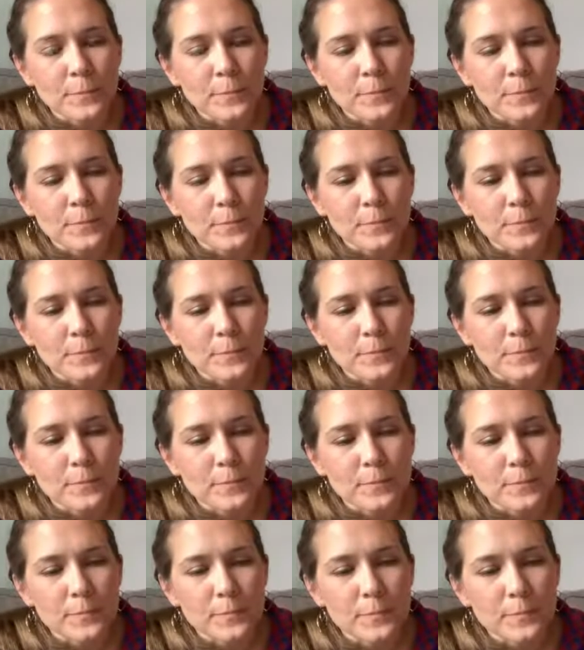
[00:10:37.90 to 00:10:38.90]

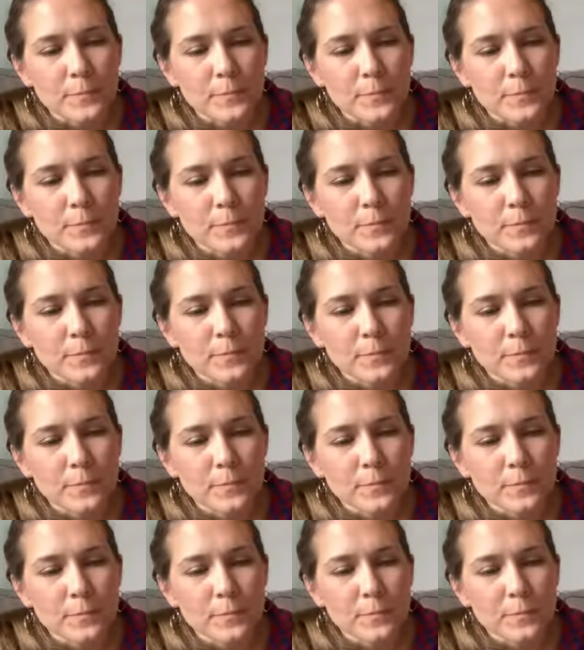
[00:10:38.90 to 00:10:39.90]

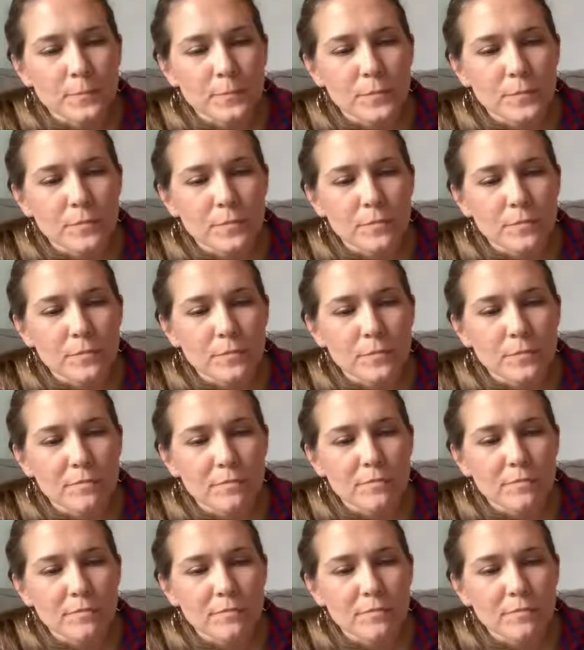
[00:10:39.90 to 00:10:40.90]

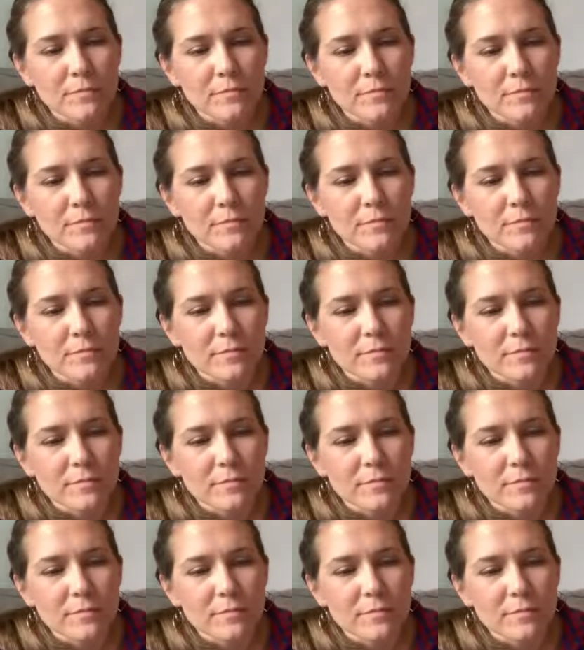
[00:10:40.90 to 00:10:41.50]
(silent)